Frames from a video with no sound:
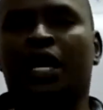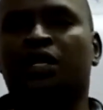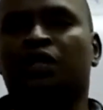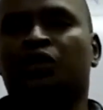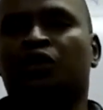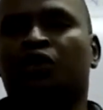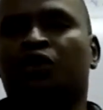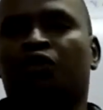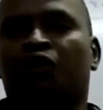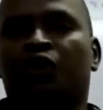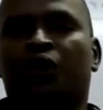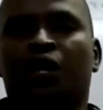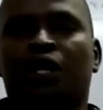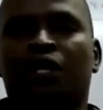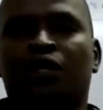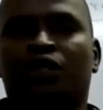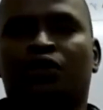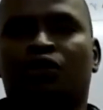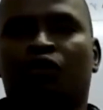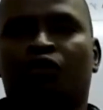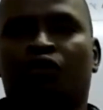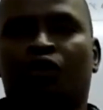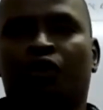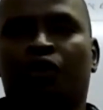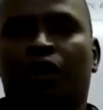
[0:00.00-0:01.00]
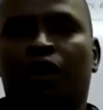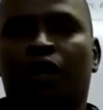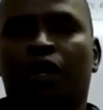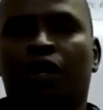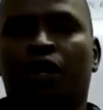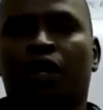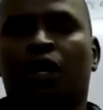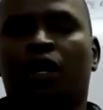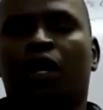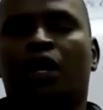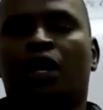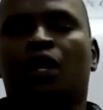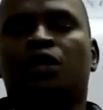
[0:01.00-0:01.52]
and so forth and so forth.
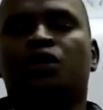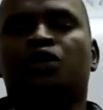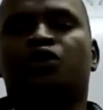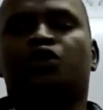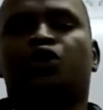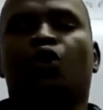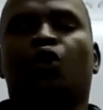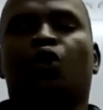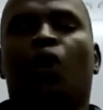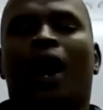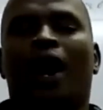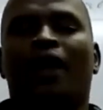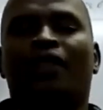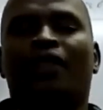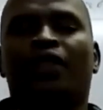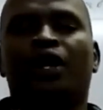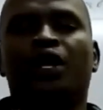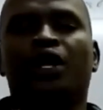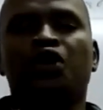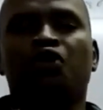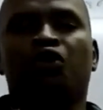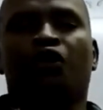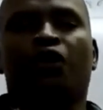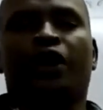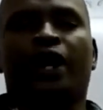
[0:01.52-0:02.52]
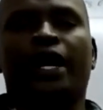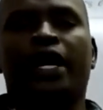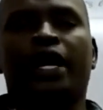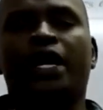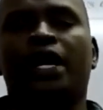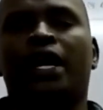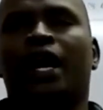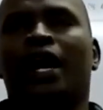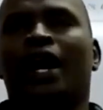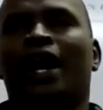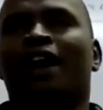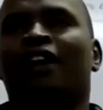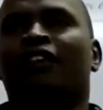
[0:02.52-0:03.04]
So, and then you
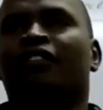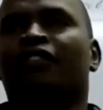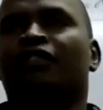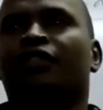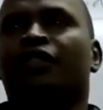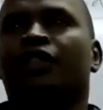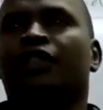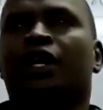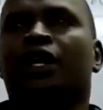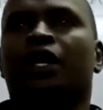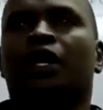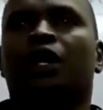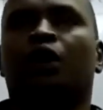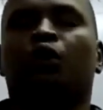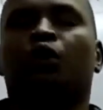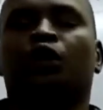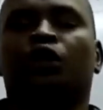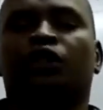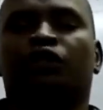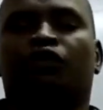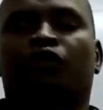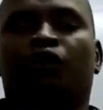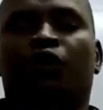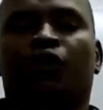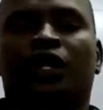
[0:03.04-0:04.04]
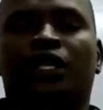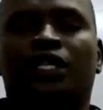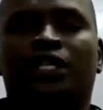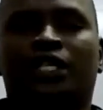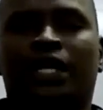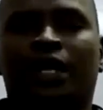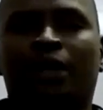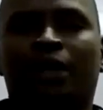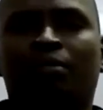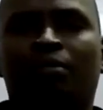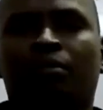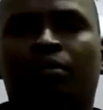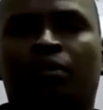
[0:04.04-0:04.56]
already have the notes for the
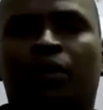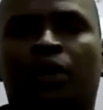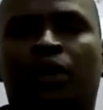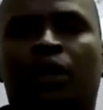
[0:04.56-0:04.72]
same.